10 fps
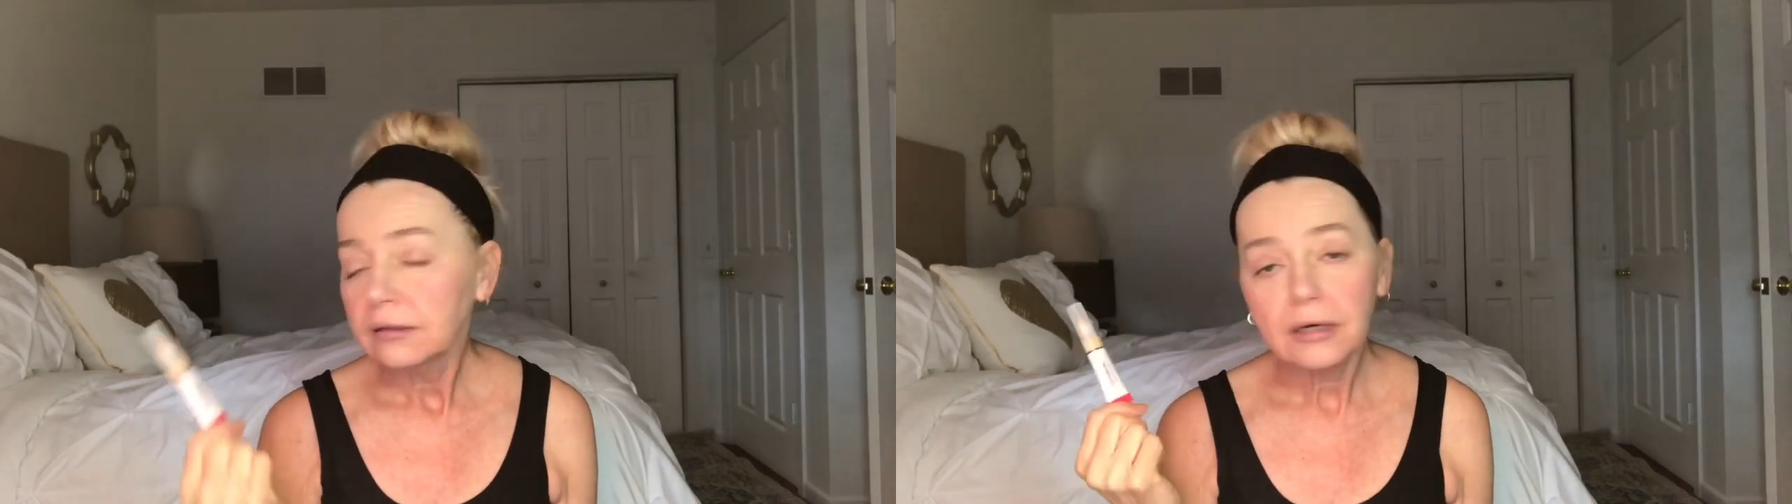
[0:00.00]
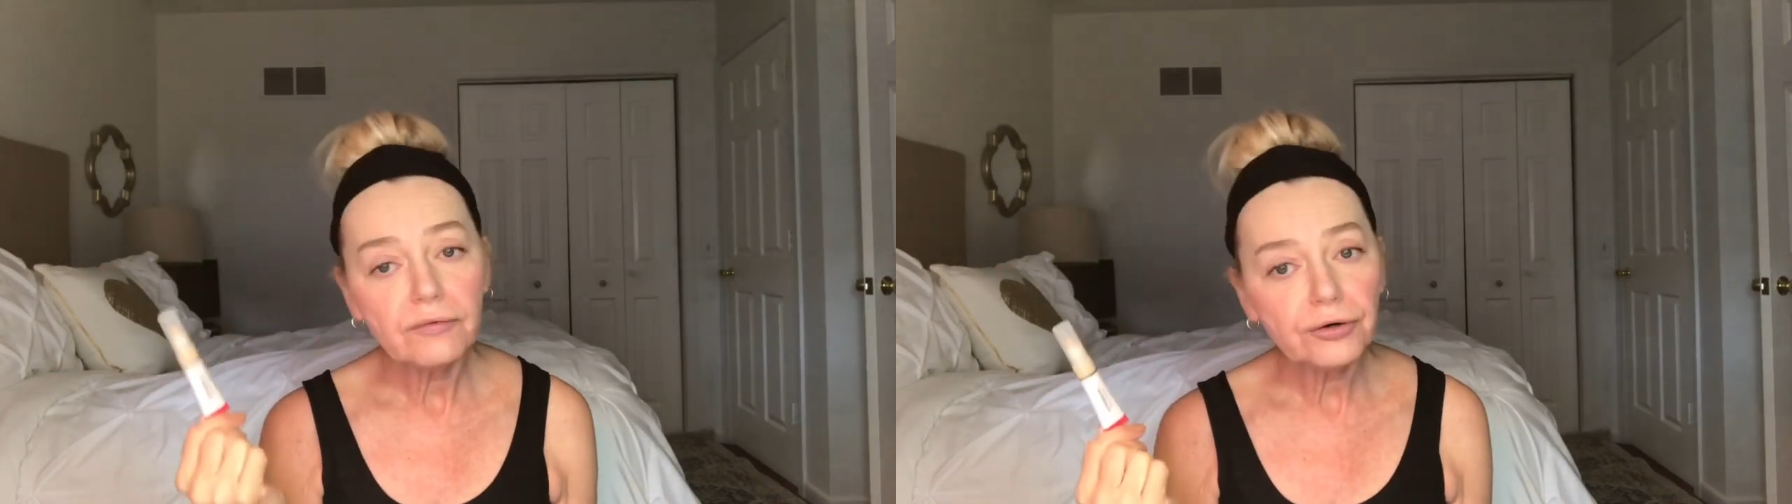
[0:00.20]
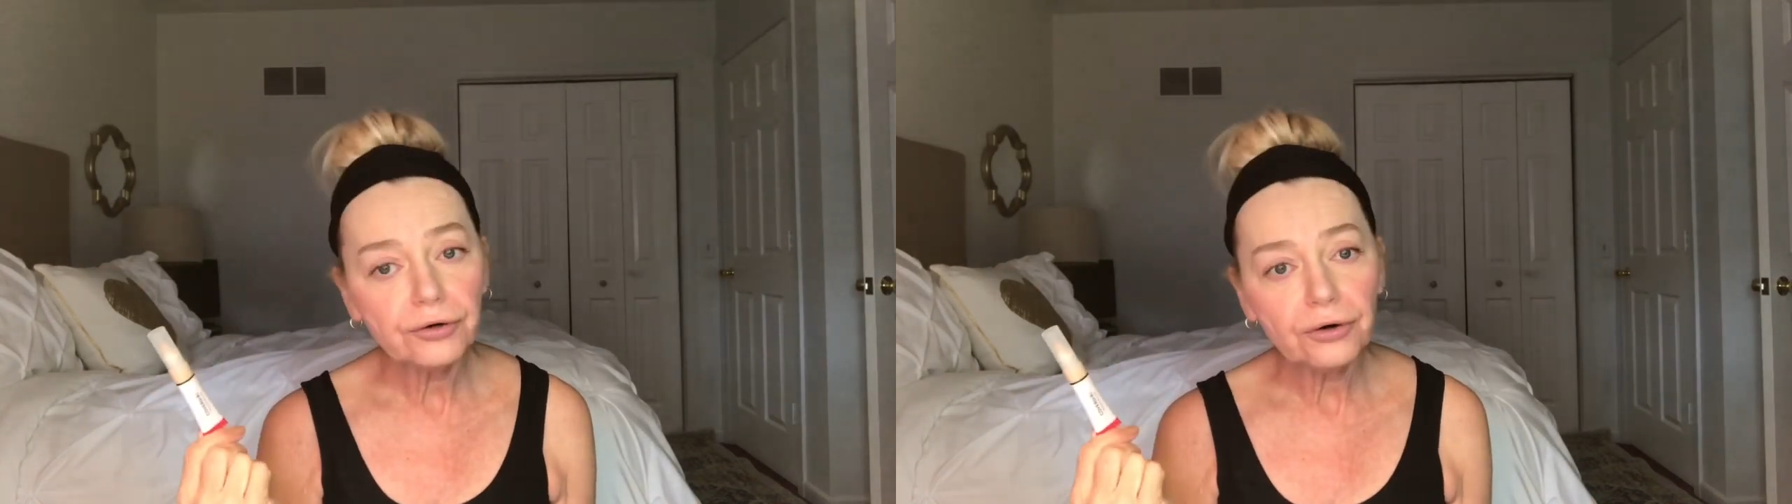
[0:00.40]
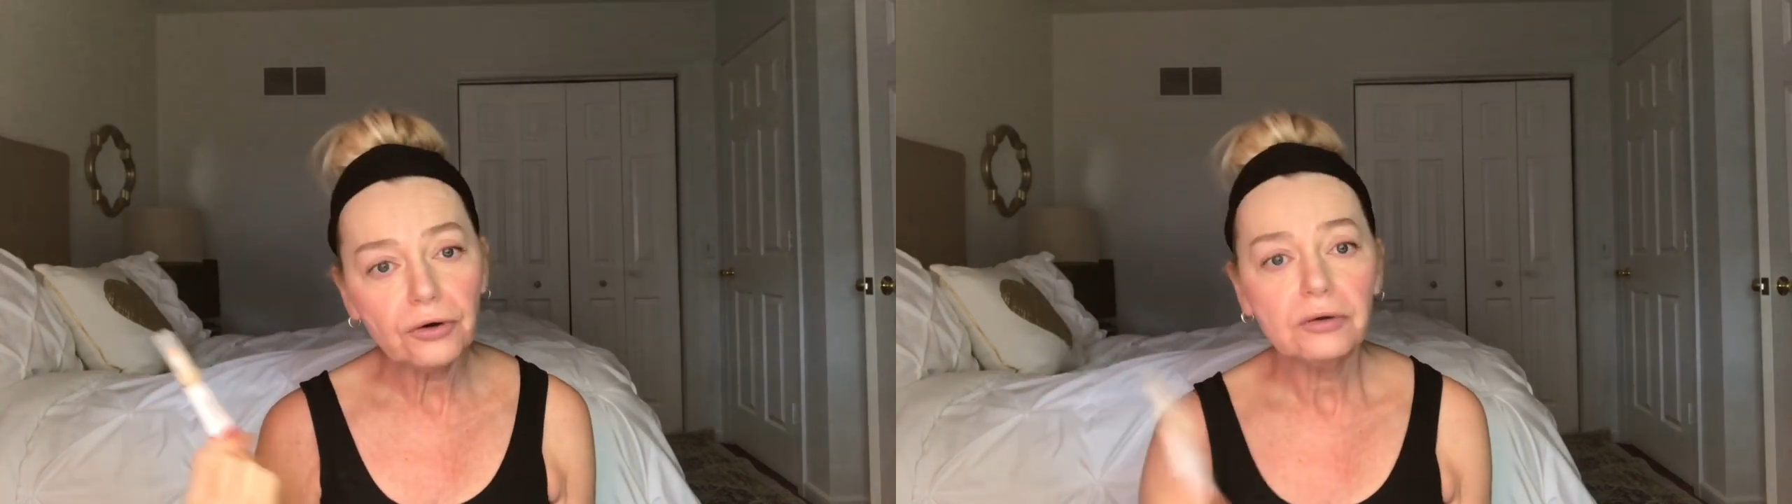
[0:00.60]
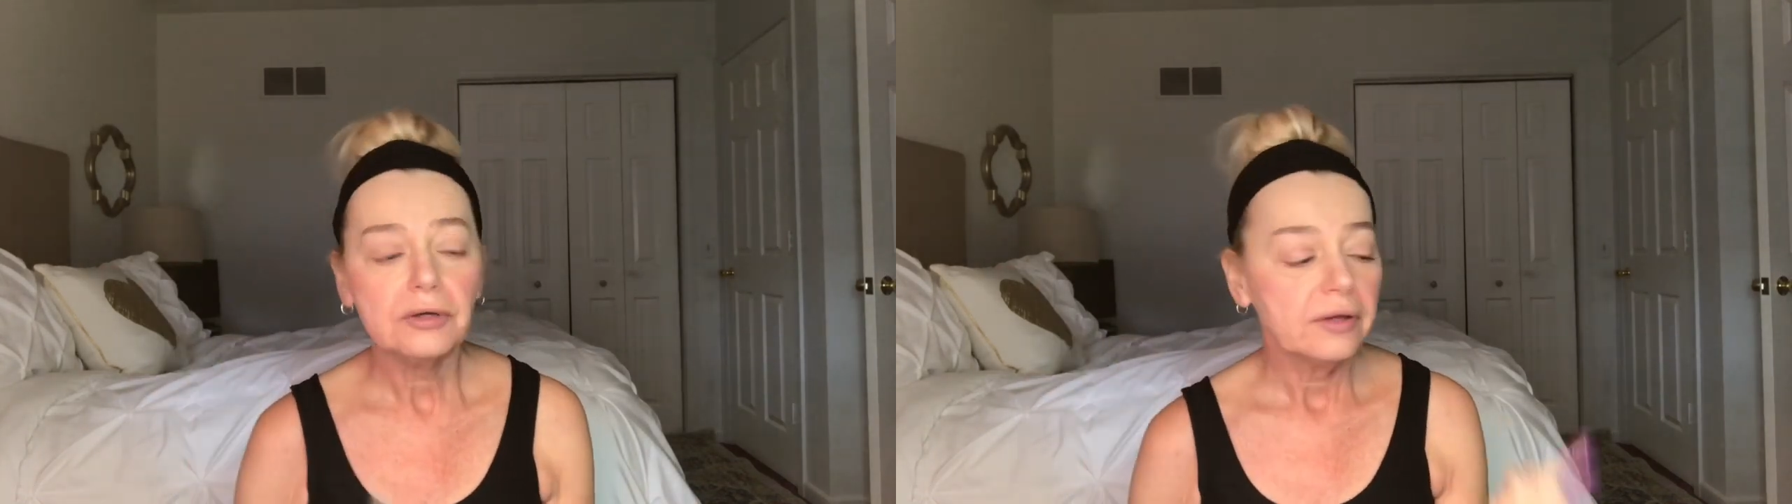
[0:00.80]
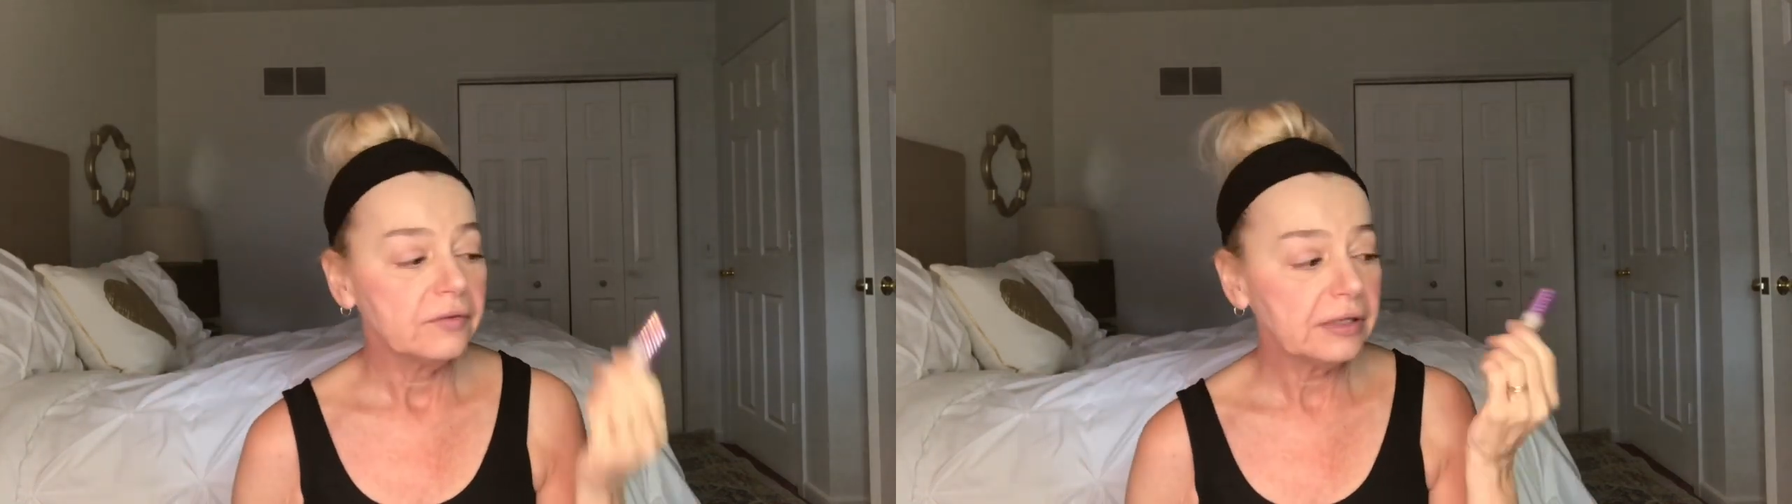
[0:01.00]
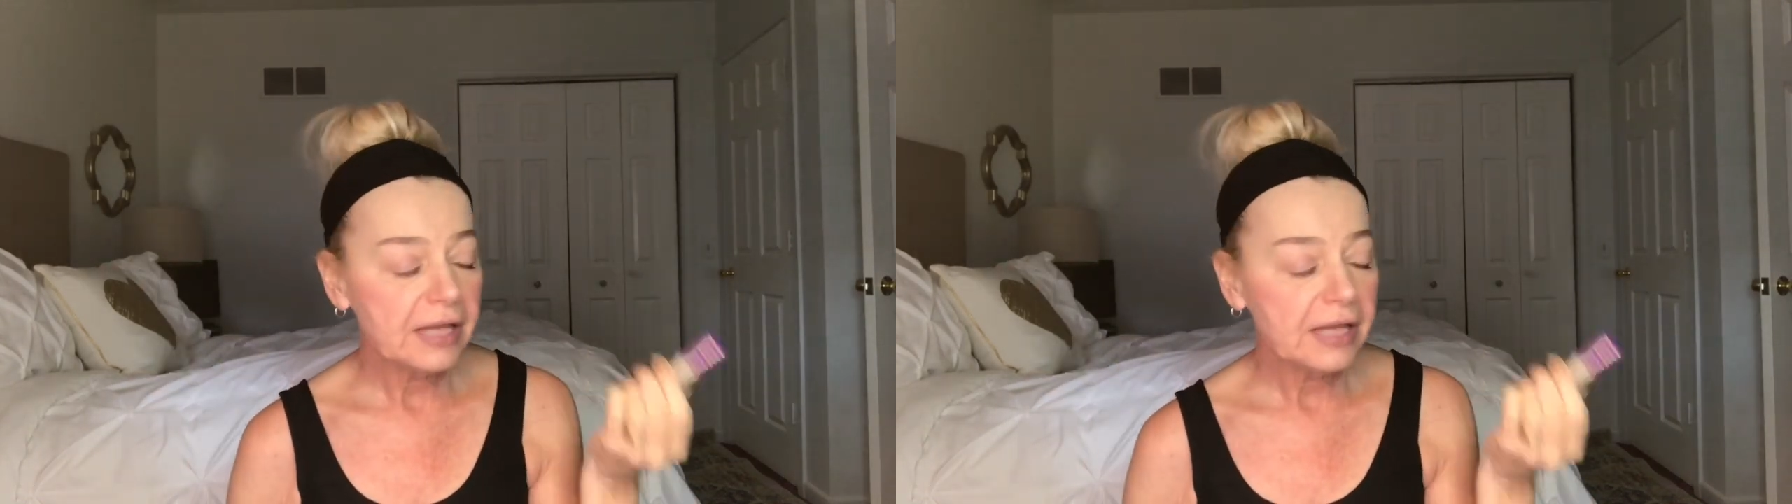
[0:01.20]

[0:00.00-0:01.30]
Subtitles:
CoverGirl, the